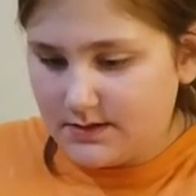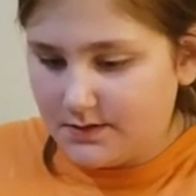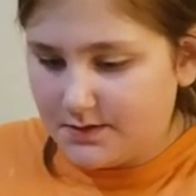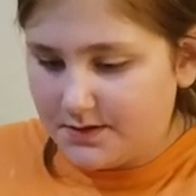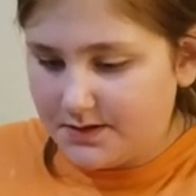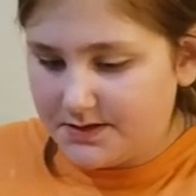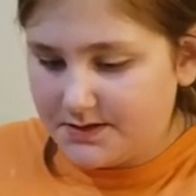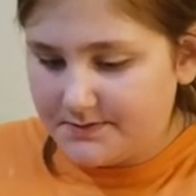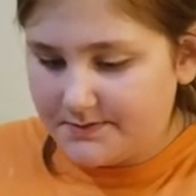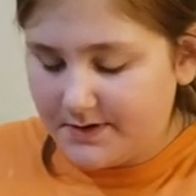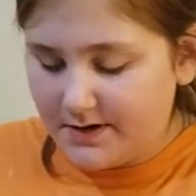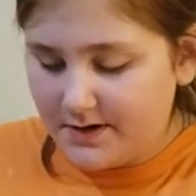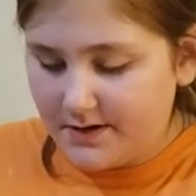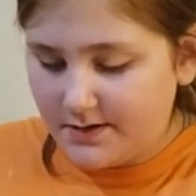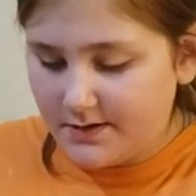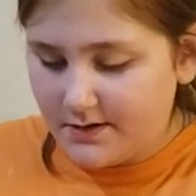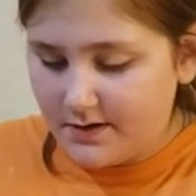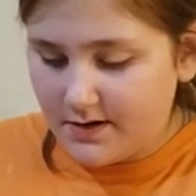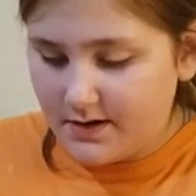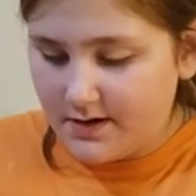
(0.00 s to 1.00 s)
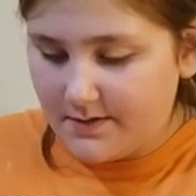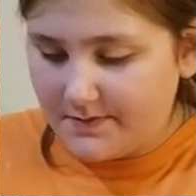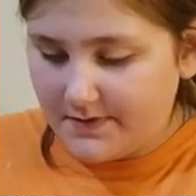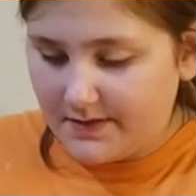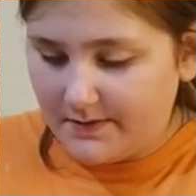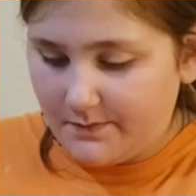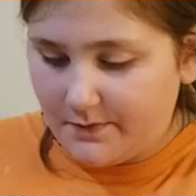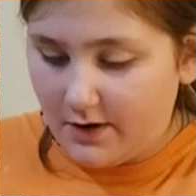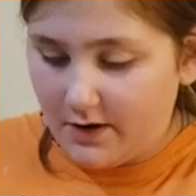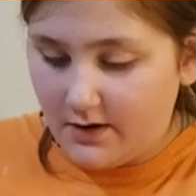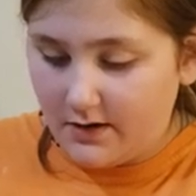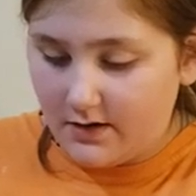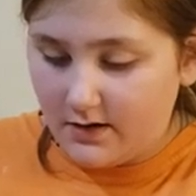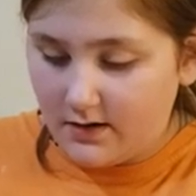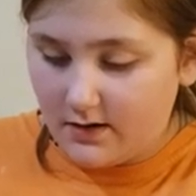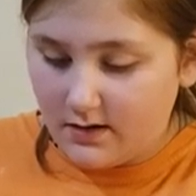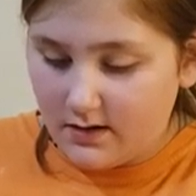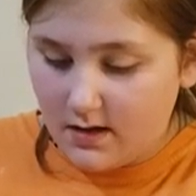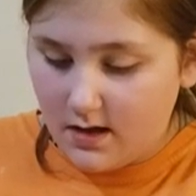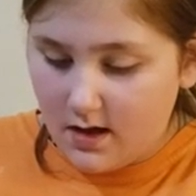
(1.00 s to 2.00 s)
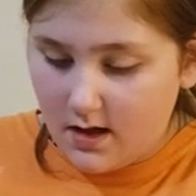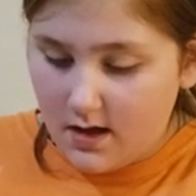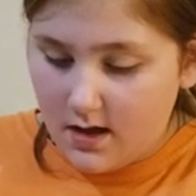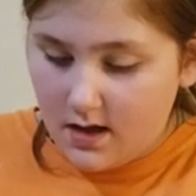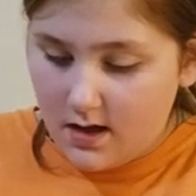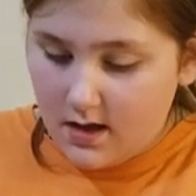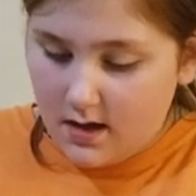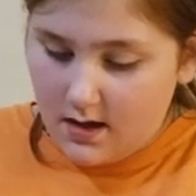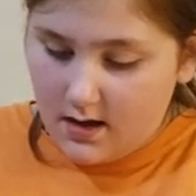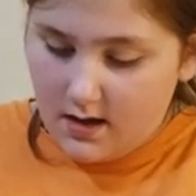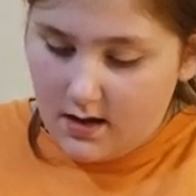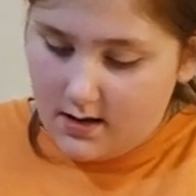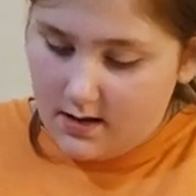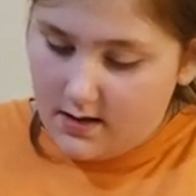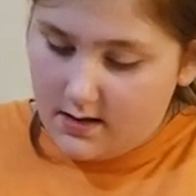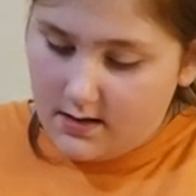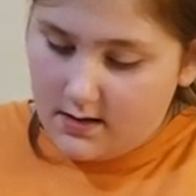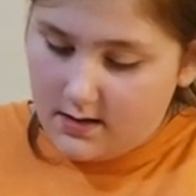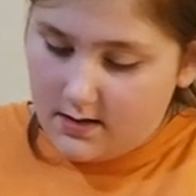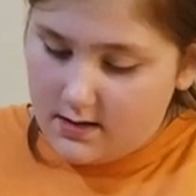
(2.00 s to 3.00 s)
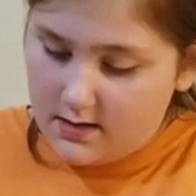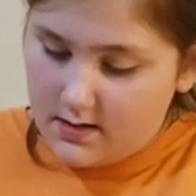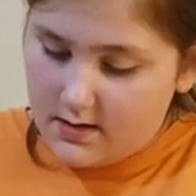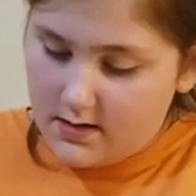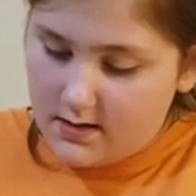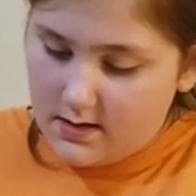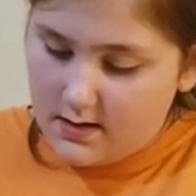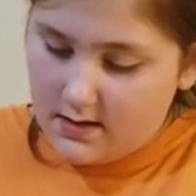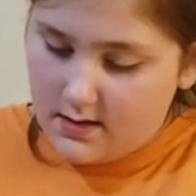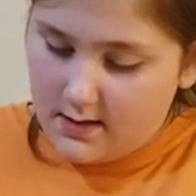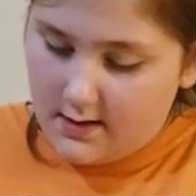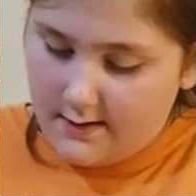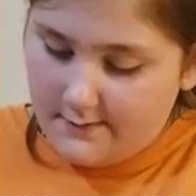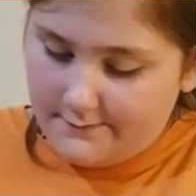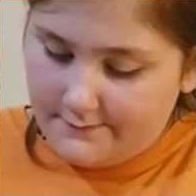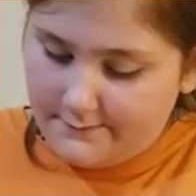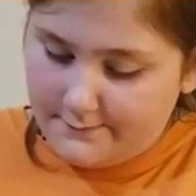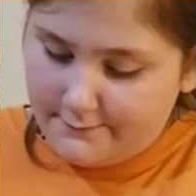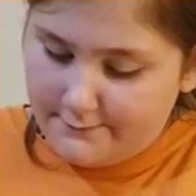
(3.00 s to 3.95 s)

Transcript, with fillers: always very dirty up at the barn. And if,